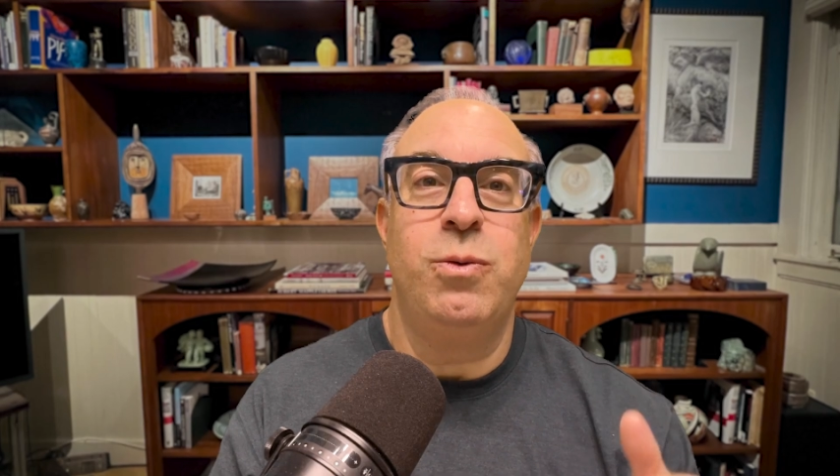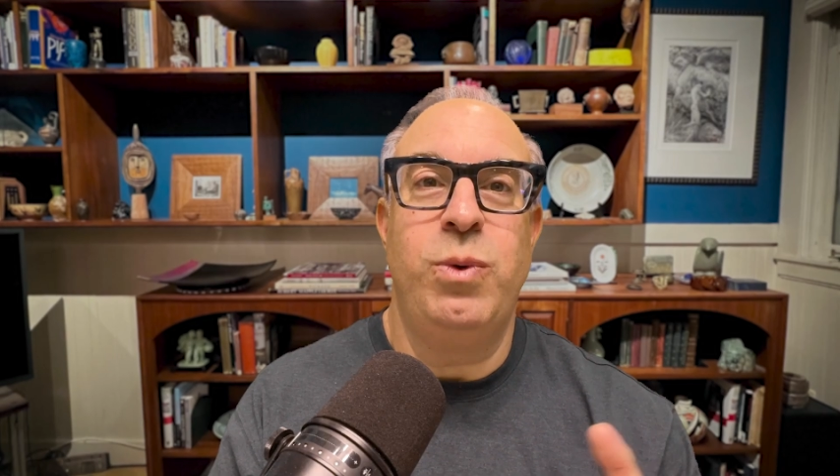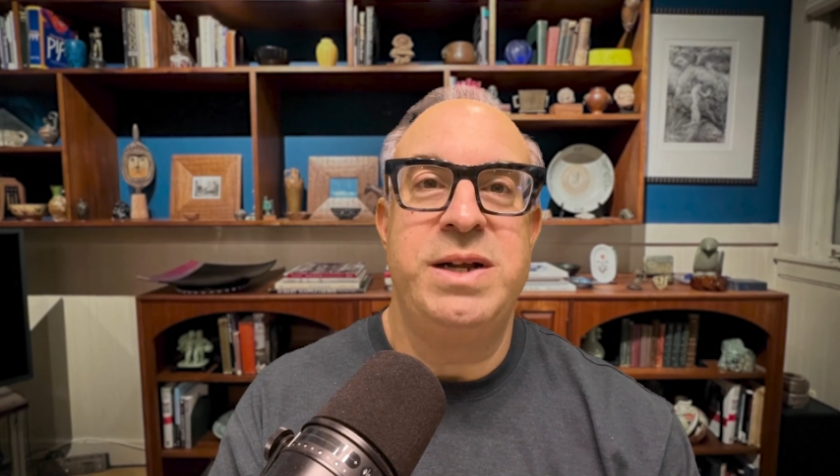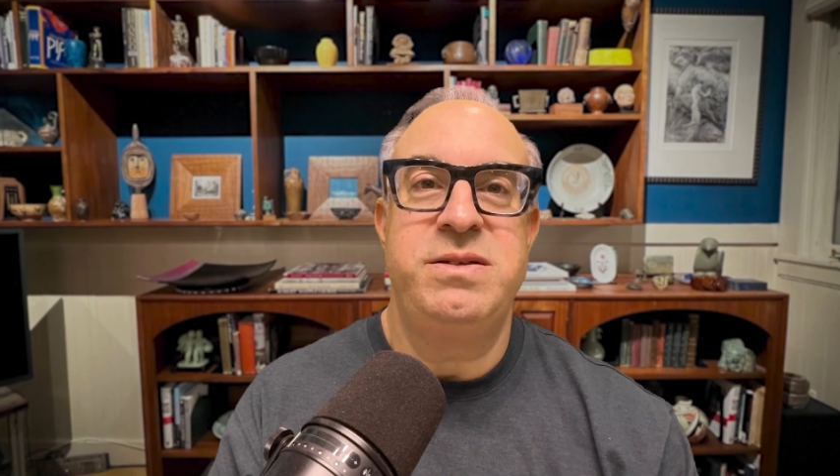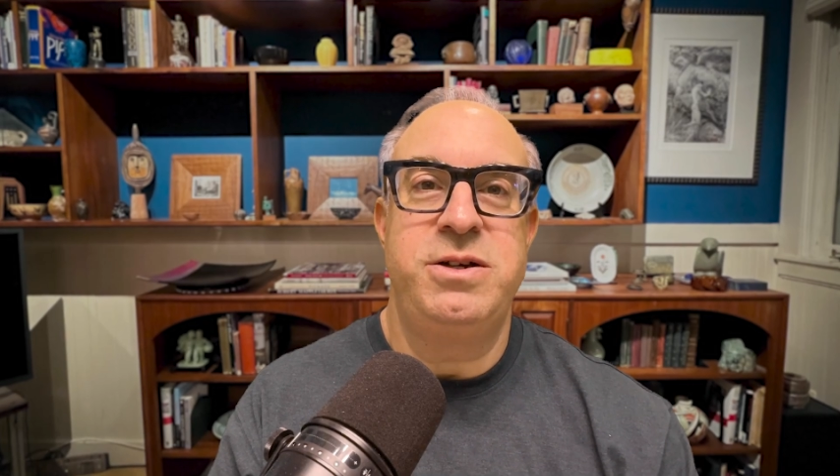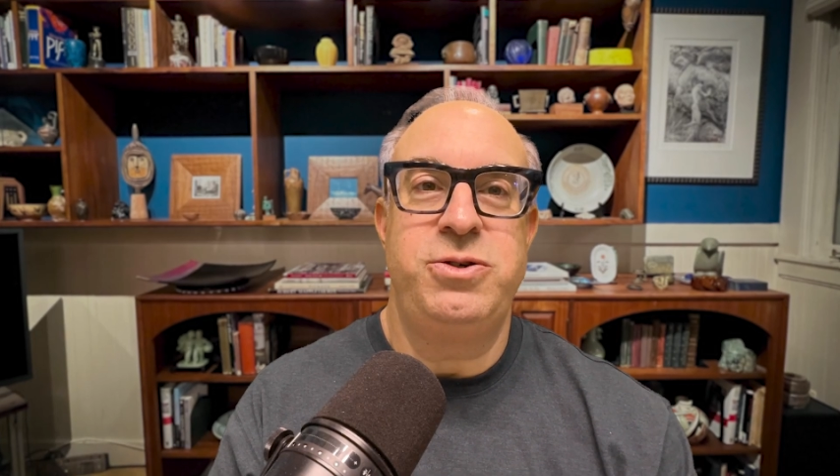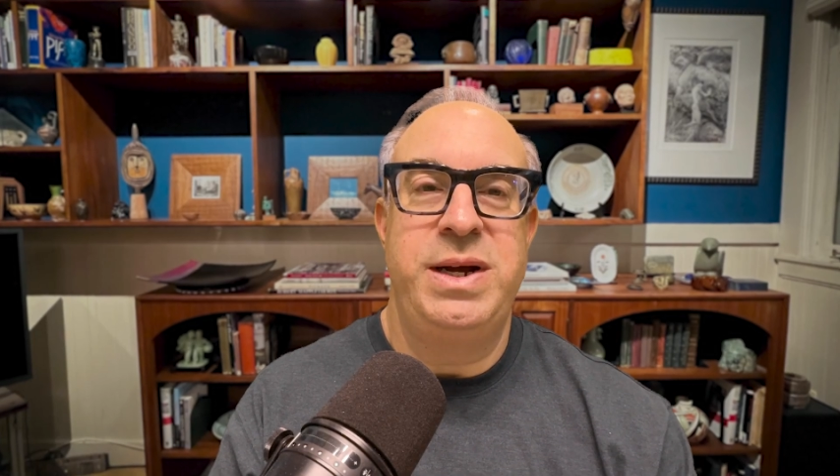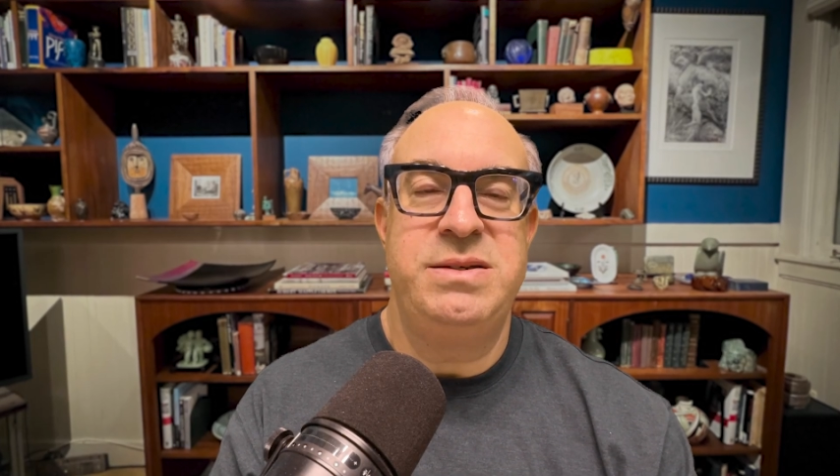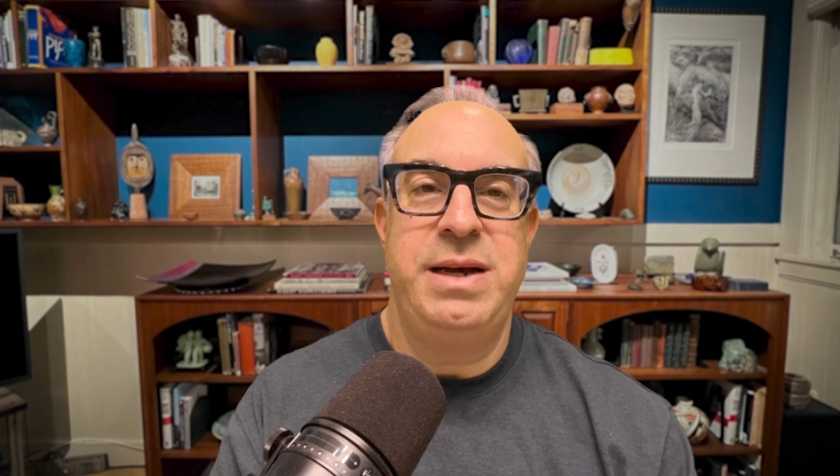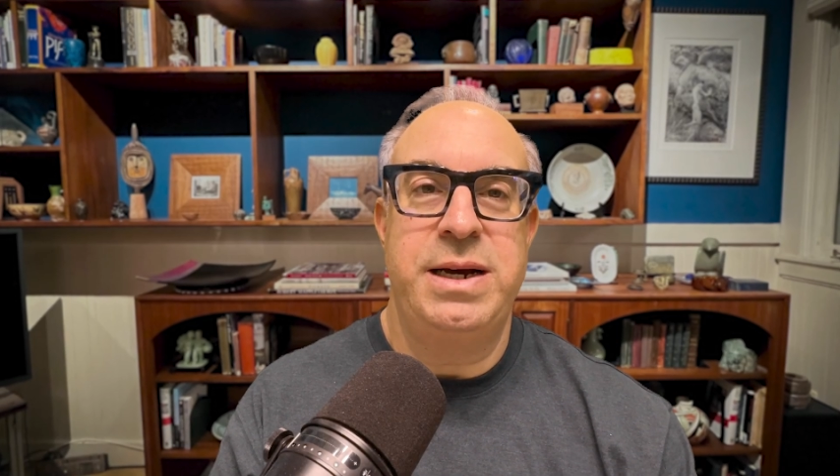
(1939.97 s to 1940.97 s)
once the
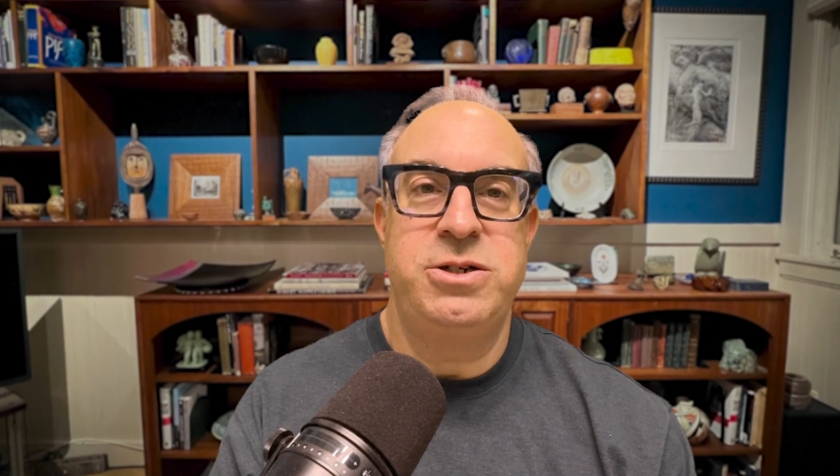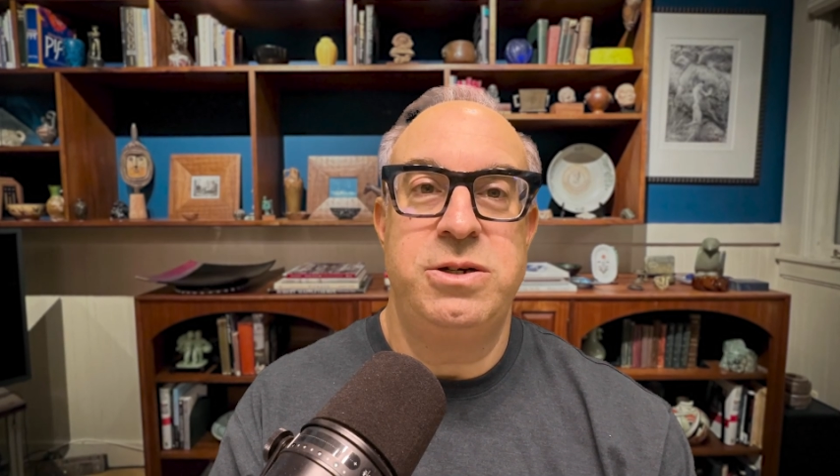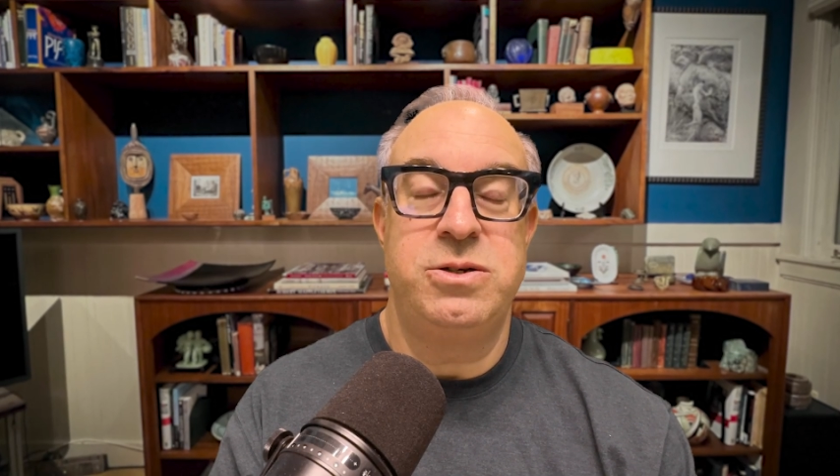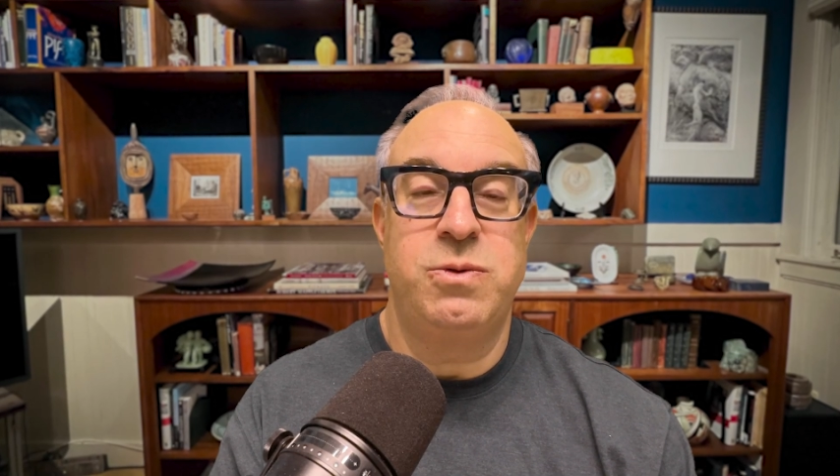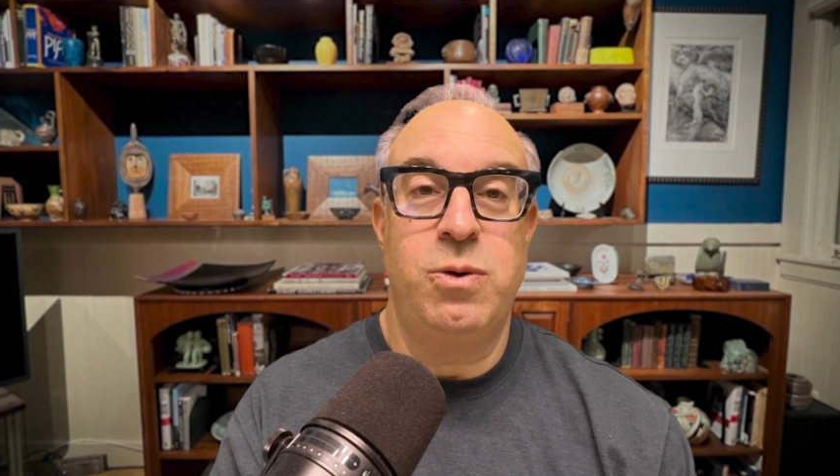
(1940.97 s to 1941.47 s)
transaction is